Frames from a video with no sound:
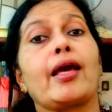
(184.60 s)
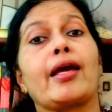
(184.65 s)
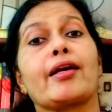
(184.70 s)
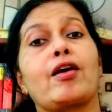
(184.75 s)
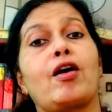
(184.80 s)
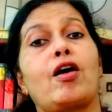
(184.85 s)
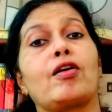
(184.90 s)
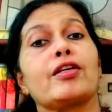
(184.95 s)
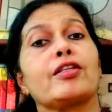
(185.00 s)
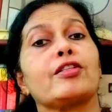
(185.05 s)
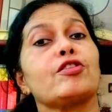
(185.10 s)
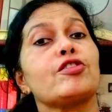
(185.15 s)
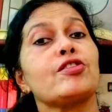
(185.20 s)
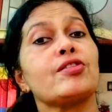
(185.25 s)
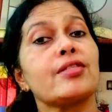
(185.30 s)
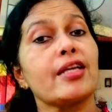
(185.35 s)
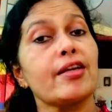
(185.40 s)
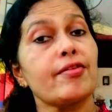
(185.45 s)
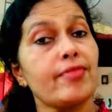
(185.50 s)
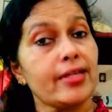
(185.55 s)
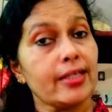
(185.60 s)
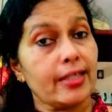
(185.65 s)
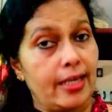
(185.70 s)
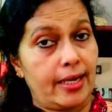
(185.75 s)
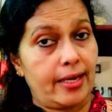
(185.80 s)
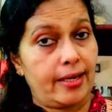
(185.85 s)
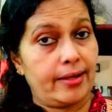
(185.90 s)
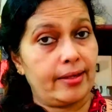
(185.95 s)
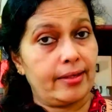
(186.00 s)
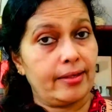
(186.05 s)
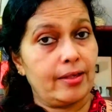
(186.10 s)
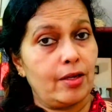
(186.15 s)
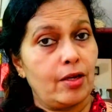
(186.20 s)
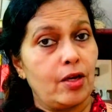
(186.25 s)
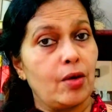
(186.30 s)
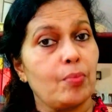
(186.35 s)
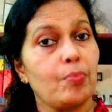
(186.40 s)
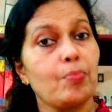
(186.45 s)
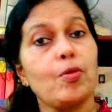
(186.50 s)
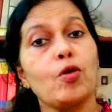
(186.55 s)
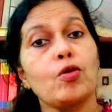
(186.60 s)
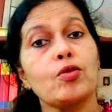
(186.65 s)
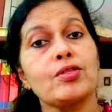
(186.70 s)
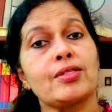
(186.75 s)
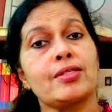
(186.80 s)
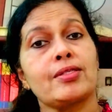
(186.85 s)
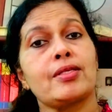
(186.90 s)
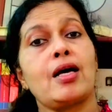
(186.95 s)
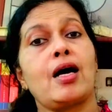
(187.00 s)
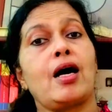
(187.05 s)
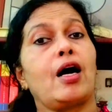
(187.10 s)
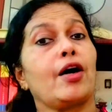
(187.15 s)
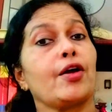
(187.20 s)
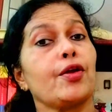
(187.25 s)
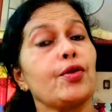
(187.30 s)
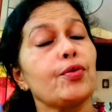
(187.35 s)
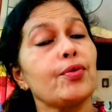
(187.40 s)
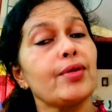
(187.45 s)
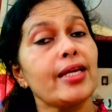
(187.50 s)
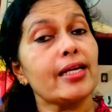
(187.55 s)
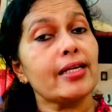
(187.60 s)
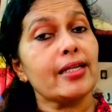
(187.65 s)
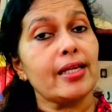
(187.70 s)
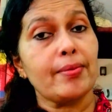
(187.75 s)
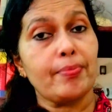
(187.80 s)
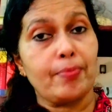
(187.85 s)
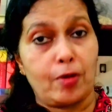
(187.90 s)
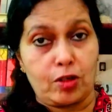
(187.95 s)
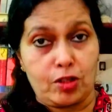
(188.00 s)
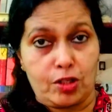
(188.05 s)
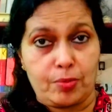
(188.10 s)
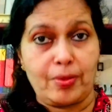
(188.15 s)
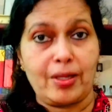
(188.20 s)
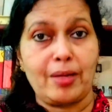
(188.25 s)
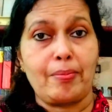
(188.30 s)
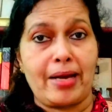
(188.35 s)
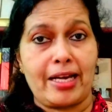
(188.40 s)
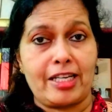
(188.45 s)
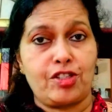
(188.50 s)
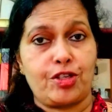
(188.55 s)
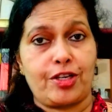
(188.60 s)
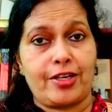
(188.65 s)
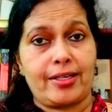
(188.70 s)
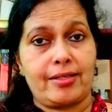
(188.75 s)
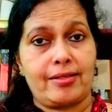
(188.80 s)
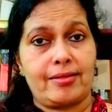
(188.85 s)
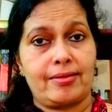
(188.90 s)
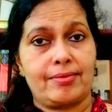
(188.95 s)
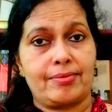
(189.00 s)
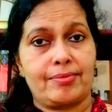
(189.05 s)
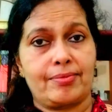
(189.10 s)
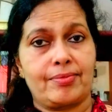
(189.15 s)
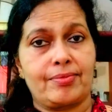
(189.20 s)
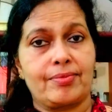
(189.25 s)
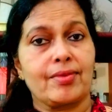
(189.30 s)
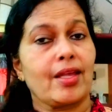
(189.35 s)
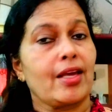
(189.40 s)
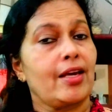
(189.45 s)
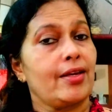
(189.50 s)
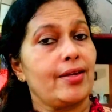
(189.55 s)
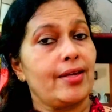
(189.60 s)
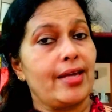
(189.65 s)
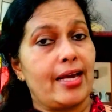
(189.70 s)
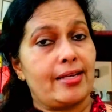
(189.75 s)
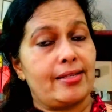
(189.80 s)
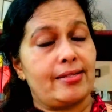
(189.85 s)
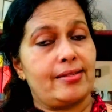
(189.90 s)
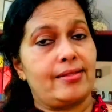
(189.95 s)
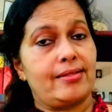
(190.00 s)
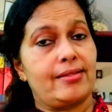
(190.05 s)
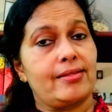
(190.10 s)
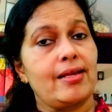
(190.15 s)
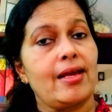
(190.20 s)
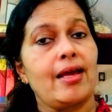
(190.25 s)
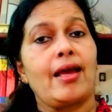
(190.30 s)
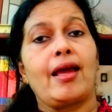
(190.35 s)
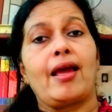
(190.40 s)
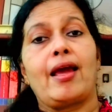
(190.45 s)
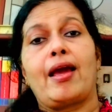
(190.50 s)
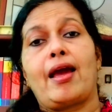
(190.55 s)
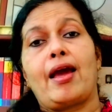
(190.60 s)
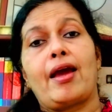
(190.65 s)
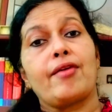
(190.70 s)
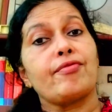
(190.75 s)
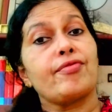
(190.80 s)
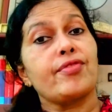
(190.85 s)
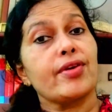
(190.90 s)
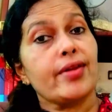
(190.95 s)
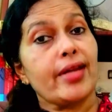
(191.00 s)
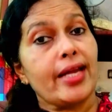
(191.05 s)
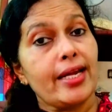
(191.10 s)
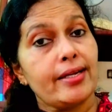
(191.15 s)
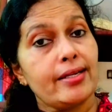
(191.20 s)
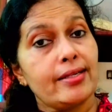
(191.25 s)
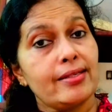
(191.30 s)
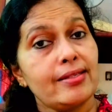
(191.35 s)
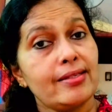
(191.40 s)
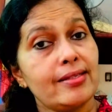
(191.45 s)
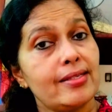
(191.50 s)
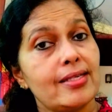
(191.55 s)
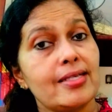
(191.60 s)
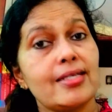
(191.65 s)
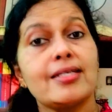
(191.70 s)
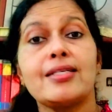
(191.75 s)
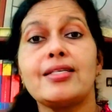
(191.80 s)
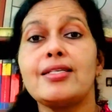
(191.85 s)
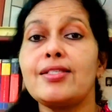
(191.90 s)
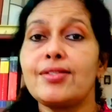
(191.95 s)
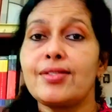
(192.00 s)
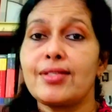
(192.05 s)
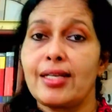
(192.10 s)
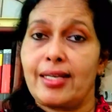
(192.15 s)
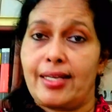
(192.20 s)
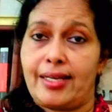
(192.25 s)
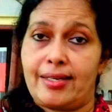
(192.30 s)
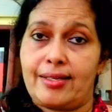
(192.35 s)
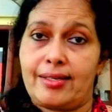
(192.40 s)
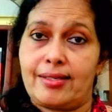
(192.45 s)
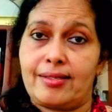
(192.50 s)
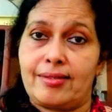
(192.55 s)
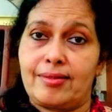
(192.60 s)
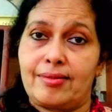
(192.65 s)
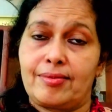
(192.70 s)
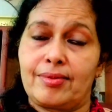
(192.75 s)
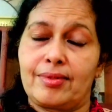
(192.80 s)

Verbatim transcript: According to Stephen King, books are uniquely portable magic. Yes, every reader is a leader.